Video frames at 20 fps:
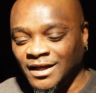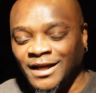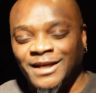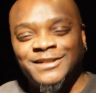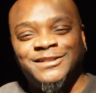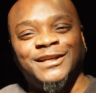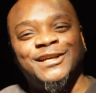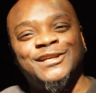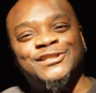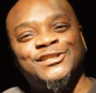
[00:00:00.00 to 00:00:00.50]

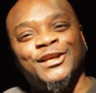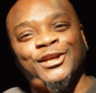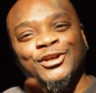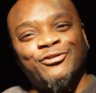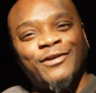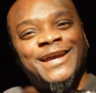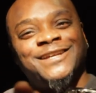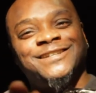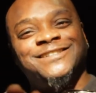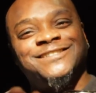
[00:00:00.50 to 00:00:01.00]
And then
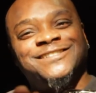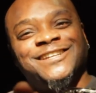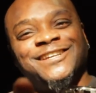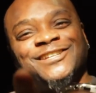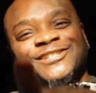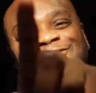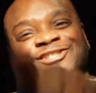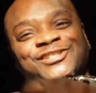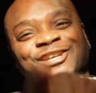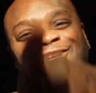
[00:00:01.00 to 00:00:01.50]
G-Gray,
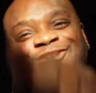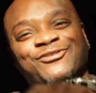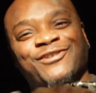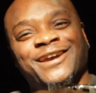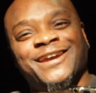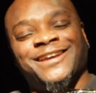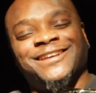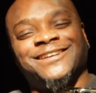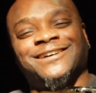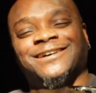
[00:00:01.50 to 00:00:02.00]

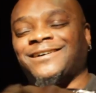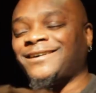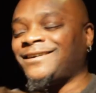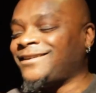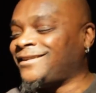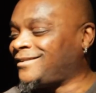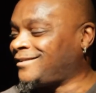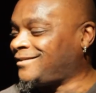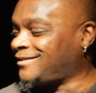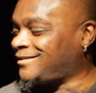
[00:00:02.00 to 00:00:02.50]

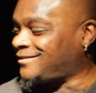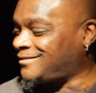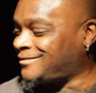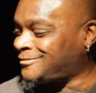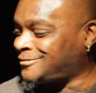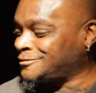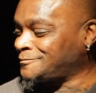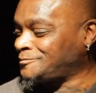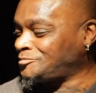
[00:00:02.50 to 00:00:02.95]
oh,